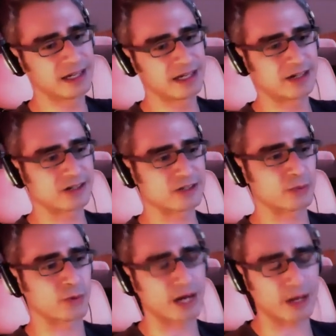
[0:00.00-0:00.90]
here's
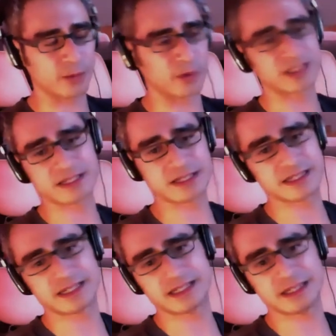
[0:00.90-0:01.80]
what I want to
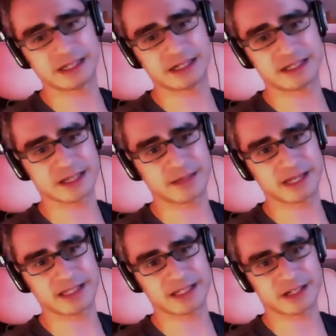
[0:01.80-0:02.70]
see in a
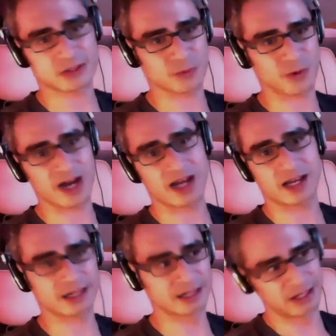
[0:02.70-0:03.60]
CMS. Here's
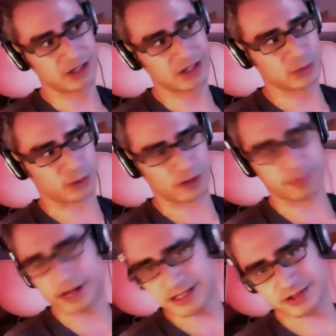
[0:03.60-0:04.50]
why
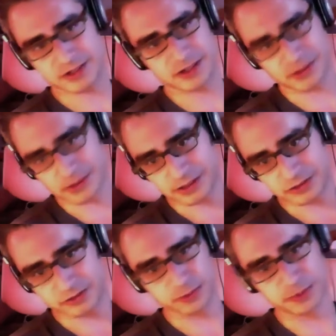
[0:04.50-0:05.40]
WordPress
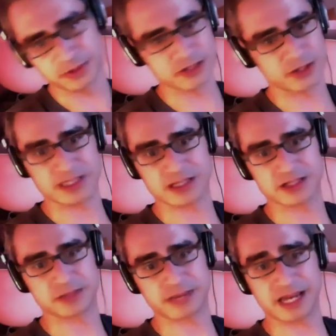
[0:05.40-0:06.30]
or Drupal is always
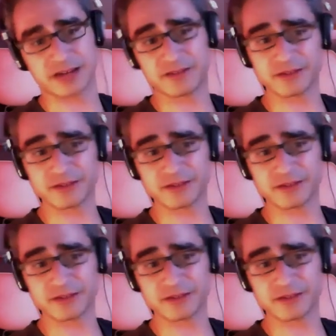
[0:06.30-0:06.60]
such a pain for